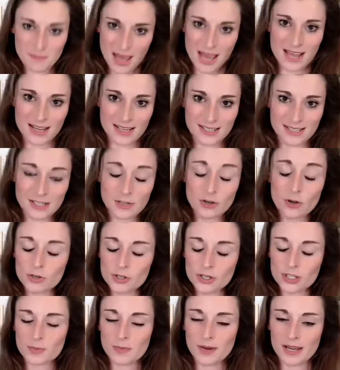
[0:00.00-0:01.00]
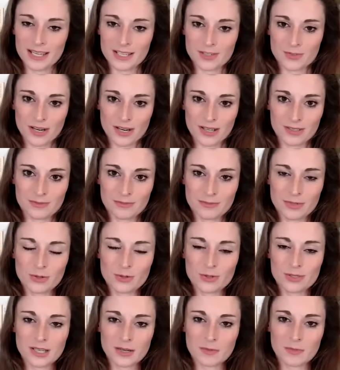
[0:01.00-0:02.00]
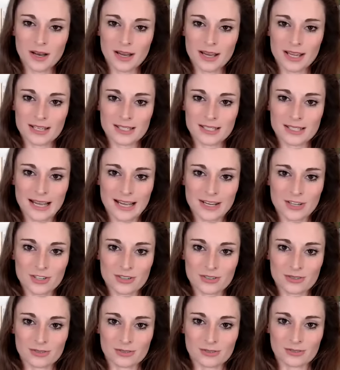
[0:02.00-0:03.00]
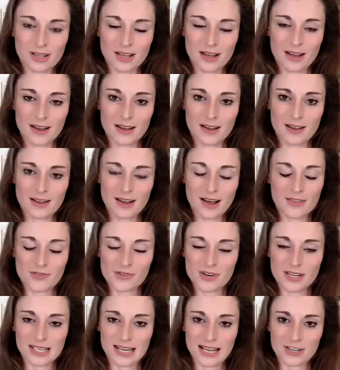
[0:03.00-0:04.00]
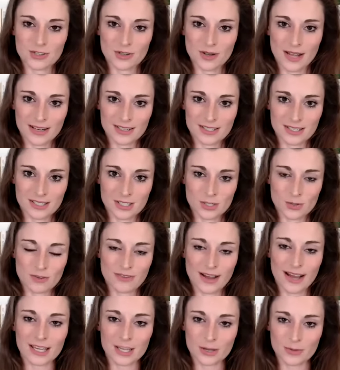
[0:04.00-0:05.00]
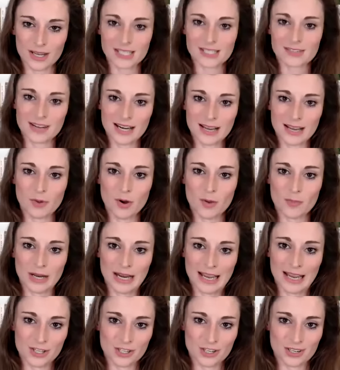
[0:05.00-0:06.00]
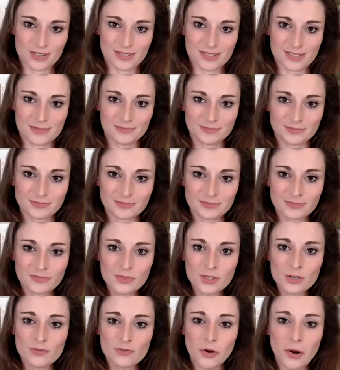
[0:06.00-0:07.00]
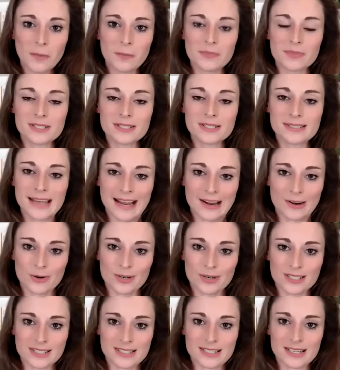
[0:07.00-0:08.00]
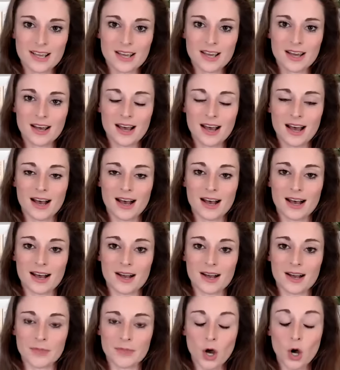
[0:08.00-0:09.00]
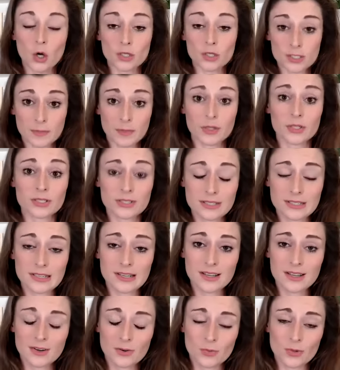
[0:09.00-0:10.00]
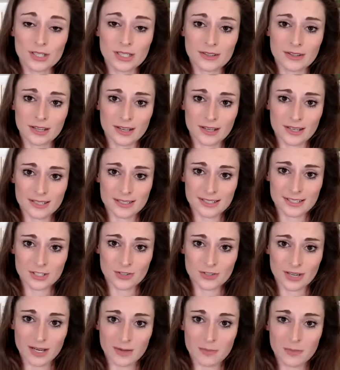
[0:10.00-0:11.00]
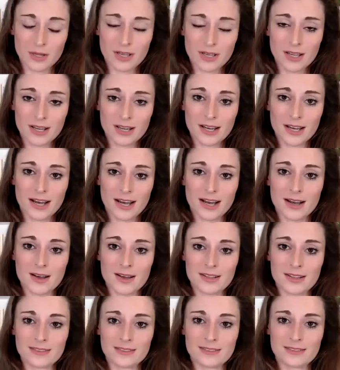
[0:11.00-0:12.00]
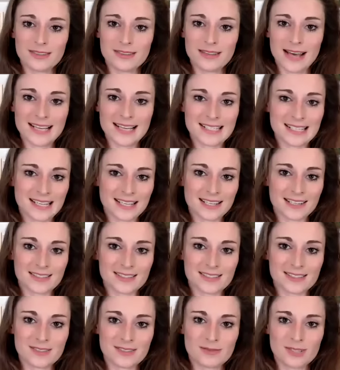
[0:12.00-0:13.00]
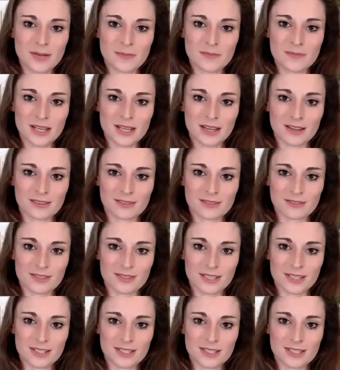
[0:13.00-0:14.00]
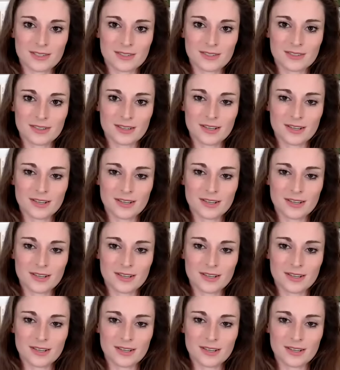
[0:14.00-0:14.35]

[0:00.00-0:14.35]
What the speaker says: made, not just by Israel, but also by other international actors to evacuate civilian populations from terrorist hotspots within the Gaza Strip. That is something that